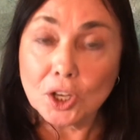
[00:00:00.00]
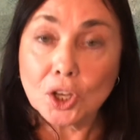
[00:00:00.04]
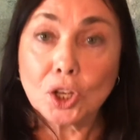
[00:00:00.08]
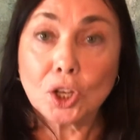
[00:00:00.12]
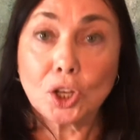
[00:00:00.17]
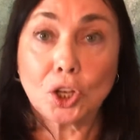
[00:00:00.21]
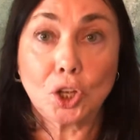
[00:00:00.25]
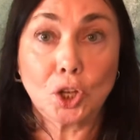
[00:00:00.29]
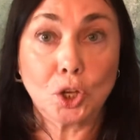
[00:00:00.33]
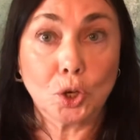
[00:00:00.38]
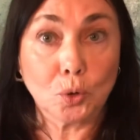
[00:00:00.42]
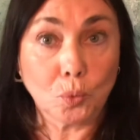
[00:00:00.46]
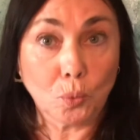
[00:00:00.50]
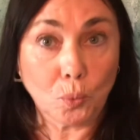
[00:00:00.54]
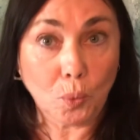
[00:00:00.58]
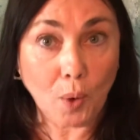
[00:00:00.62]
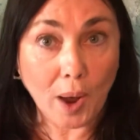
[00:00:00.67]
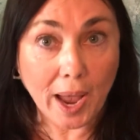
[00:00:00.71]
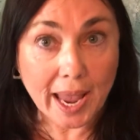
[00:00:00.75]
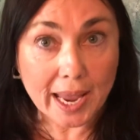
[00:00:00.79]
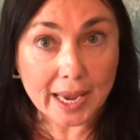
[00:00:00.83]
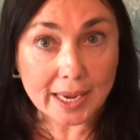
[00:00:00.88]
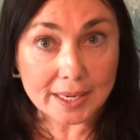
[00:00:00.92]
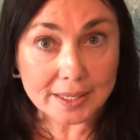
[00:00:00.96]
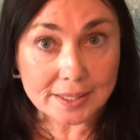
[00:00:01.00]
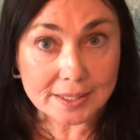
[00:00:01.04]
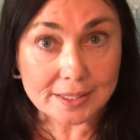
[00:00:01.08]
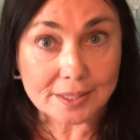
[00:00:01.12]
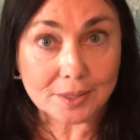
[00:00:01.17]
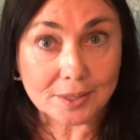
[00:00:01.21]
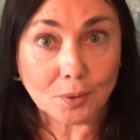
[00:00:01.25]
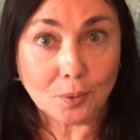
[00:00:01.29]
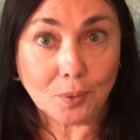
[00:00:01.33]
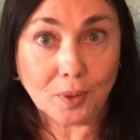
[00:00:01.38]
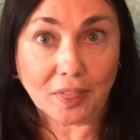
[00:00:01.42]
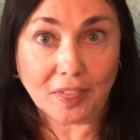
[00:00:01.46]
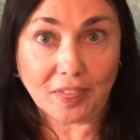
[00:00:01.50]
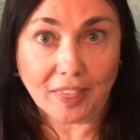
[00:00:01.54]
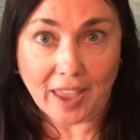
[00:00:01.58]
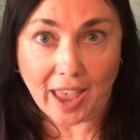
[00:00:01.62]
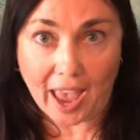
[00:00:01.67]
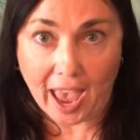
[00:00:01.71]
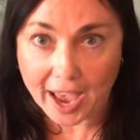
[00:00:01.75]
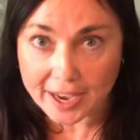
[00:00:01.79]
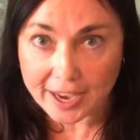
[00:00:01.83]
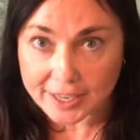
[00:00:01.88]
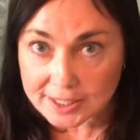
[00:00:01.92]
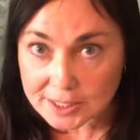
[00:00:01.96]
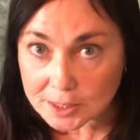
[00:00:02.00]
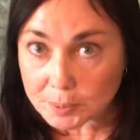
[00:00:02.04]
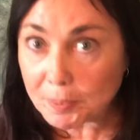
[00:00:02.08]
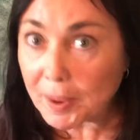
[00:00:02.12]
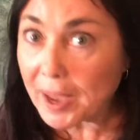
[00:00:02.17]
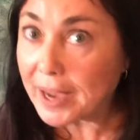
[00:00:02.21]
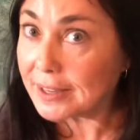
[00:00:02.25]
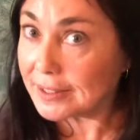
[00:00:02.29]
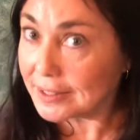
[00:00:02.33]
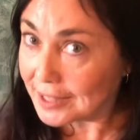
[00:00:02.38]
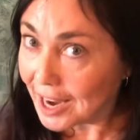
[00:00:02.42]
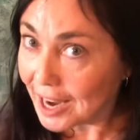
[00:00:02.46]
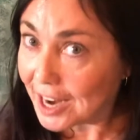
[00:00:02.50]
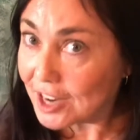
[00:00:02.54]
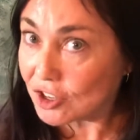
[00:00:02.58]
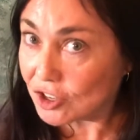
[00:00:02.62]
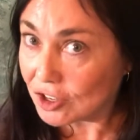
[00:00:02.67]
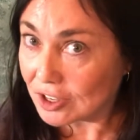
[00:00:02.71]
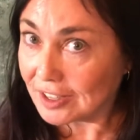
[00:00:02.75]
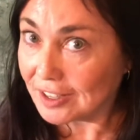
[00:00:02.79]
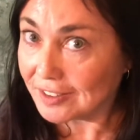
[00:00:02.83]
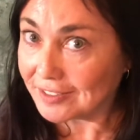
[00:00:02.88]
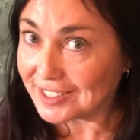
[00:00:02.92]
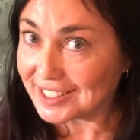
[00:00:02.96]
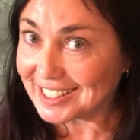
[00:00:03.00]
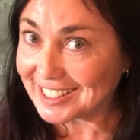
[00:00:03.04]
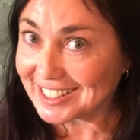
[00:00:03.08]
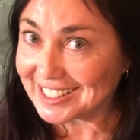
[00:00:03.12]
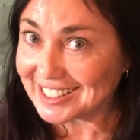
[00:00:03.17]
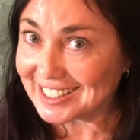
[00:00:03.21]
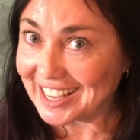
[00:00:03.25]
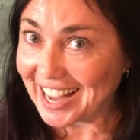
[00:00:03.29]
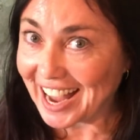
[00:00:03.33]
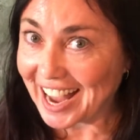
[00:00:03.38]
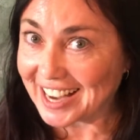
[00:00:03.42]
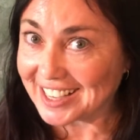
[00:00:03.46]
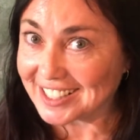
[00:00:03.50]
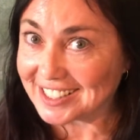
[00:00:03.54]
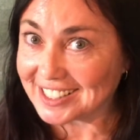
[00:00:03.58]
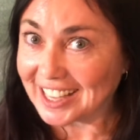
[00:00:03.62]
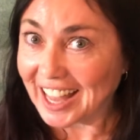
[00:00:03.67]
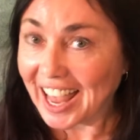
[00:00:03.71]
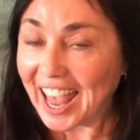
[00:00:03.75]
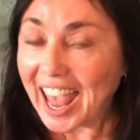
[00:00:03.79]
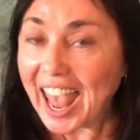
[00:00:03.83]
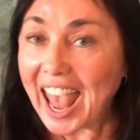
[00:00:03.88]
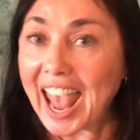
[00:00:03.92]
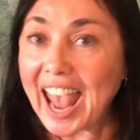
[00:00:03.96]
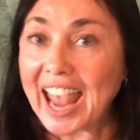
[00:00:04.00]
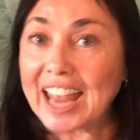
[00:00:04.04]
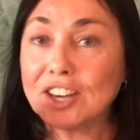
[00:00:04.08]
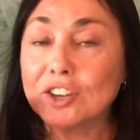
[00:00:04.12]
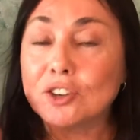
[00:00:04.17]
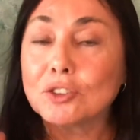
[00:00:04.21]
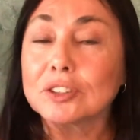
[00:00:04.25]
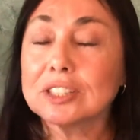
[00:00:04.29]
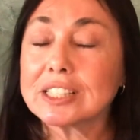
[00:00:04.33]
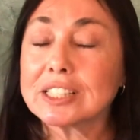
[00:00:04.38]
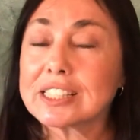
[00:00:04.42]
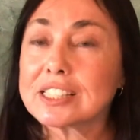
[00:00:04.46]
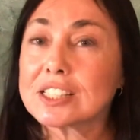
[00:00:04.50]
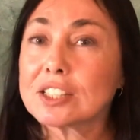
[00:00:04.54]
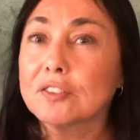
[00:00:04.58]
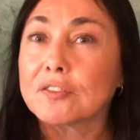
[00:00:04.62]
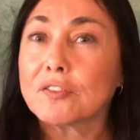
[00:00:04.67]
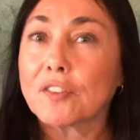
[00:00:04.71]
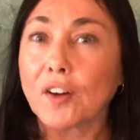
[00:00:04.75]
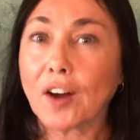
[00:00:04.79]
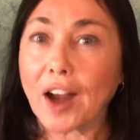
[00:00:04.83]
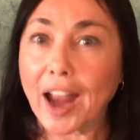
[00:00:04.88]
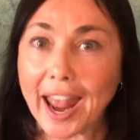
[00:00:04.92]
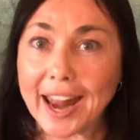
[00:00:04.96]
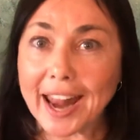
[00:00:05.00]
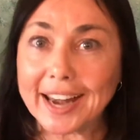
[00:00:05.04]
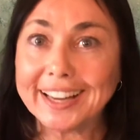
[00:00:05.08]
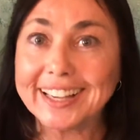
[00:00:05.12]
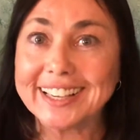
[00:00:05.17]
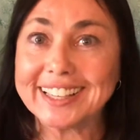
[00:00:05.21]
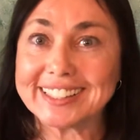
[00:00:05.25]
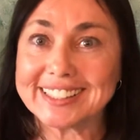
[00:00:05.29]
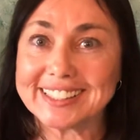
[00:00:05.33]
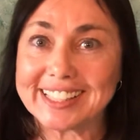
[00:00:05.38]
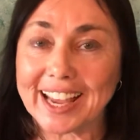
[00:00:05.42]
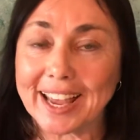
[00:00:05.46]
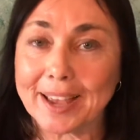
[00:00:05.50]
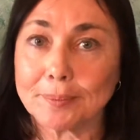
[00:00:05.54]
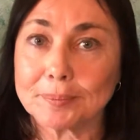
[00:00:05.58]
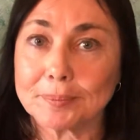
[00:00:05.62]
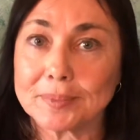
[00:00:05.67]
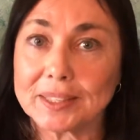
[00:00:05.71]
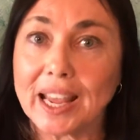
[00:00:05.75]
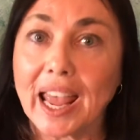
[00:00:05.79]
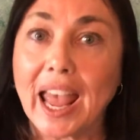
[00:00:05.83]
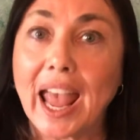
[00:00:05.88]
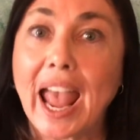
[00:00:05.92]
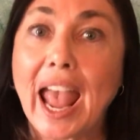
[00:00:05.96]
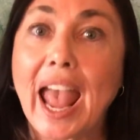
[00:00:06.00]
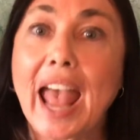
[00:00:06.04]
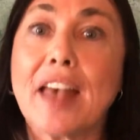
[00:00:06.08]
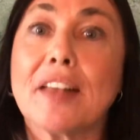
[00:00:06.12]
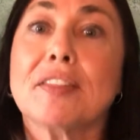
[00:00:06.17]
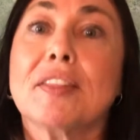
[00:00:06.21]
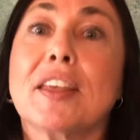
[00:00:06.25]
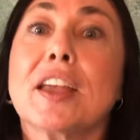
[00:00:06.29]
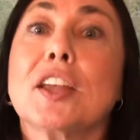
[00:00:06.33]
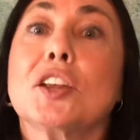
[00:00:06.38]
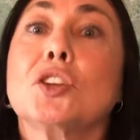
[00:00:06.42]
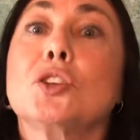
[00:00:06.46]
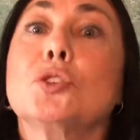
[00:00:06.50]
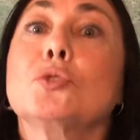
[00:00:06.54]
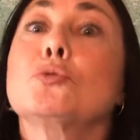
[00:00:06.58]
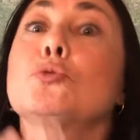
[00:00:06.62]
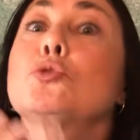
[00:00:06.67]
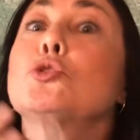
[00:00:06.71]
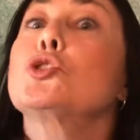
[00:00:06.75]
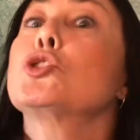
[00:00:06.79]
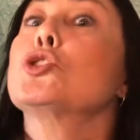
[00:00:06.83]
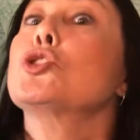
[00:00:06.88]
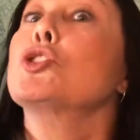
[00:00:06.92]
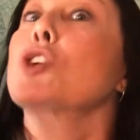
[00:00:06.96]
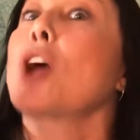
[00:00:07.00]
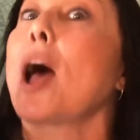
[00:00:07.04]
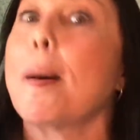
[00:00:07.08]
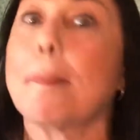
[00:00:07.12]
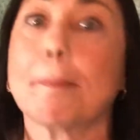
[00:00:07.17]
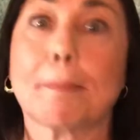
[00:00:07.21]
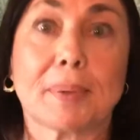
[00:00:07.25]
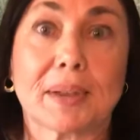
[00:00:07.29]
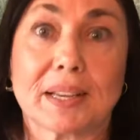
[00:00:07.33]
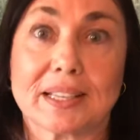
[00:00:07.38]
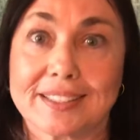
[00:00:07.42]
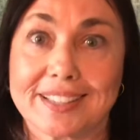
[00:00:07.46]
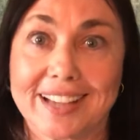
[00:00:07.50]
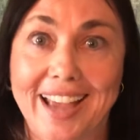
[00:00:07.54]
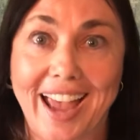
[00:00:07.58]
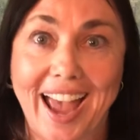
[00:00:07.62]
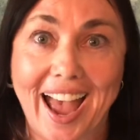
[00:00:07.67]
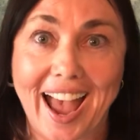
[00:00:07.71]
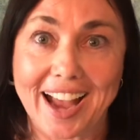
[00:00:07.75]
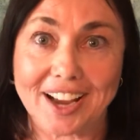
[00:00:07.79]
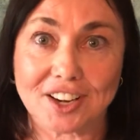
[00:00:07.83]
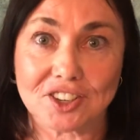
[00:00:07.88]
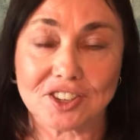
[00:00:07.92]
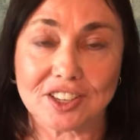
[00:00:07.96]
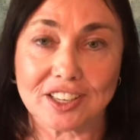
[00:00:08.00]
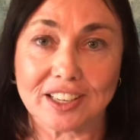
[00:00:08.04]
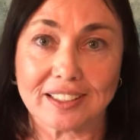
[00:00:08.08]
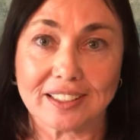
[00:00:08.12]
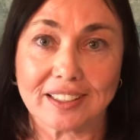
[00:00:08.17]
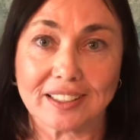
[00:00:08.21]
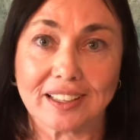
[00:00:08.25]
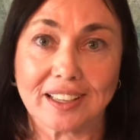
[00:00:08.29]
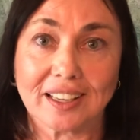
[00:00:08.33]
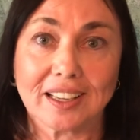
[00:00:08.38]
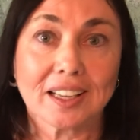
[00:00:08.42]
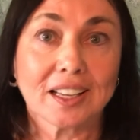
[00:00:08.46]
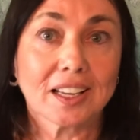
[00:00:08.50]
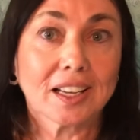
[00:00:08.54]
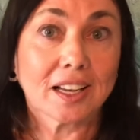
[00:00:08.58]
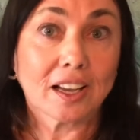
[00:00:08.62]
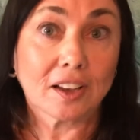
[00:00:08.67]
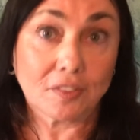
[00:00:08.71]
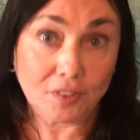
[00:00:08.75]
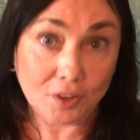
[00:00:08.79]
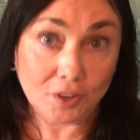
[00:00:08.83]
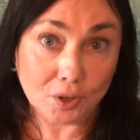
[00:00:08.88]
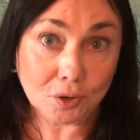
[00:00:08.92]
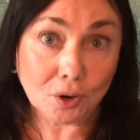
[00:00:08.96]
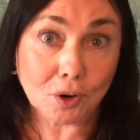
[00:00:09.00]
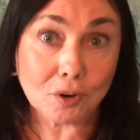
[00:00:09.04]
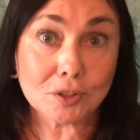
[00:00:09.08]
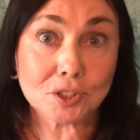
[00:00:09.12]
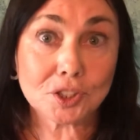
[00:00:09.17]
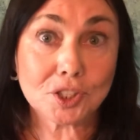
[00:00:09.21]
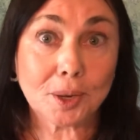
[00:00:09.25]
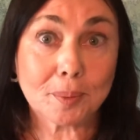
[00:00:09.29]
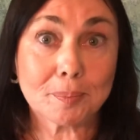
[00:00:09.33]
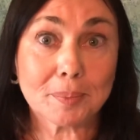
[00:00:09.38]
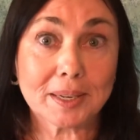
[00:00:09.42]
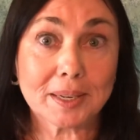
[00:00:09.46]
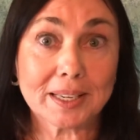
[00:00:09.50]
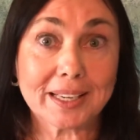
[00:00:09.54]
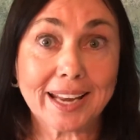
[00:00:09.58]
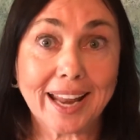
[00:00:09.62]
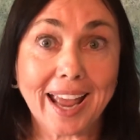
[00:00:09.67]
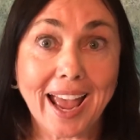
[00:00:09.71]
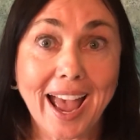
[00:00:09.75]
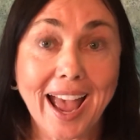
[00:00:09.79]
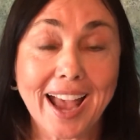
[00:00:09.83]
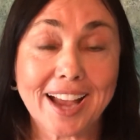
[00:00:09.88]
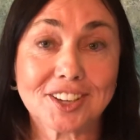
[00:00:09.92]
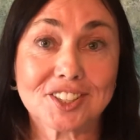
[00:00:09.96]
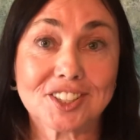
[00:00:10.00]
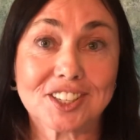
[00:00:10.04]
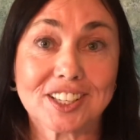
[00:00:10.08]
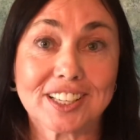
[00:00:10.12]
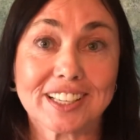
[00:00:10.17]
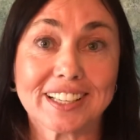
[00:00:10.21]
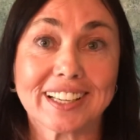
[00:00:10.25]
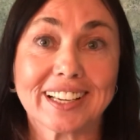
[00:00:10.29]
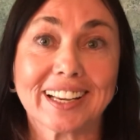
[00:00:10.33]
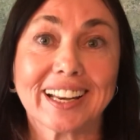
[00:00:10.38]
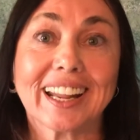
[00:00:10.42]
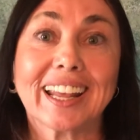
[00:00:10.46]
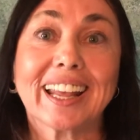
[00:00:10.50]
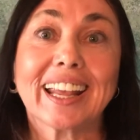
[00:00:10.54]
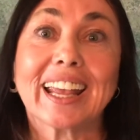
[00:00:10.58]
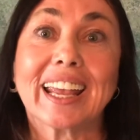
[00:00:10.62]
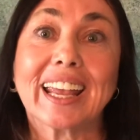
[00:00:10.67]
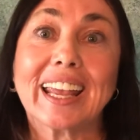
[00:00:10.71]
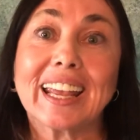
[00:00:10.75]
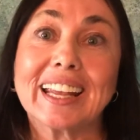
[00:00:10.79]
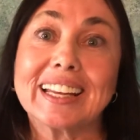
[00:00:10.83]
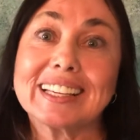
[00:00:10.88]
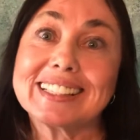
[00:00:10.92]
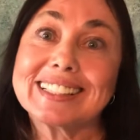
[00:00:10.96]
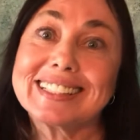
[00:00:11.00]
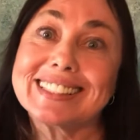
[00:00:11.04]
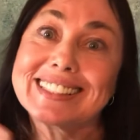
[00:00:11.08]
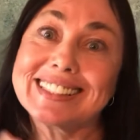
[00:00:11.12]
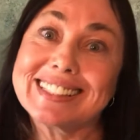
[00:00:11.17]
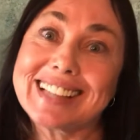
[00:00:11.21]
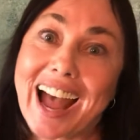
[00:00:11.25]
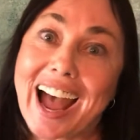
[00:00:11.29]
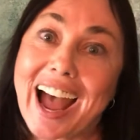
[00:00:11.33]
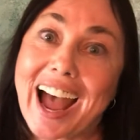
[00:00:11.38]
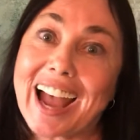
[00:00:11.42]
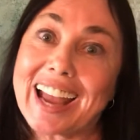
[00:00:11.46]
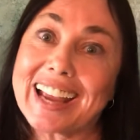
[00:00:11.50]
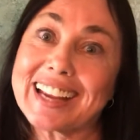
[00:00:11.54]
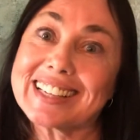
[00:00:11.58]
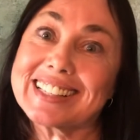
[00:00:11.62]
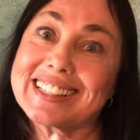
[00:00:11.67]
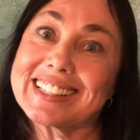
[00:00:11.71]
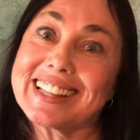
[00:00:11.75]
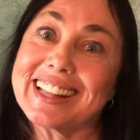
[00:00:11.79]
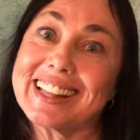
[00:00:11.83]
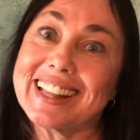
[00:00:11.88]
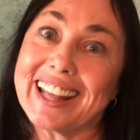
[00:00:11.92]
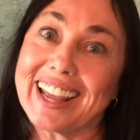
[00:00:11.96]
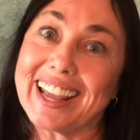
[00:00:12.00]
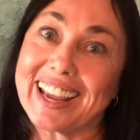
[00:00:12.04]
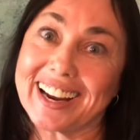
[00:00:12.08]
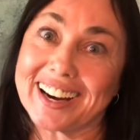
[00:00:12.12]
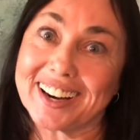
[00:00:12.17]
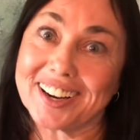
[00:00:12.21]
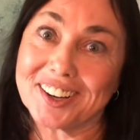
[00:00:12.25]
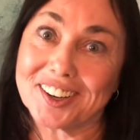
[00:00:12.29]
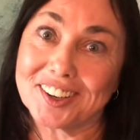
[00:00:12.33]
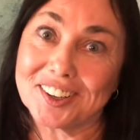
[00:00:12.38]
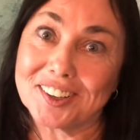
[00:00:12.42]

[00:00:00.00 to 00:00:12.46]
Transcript: you wait with the expectation of success, and you listen for any attempt, and then you jump into action. If you don't jump into action, it dies there.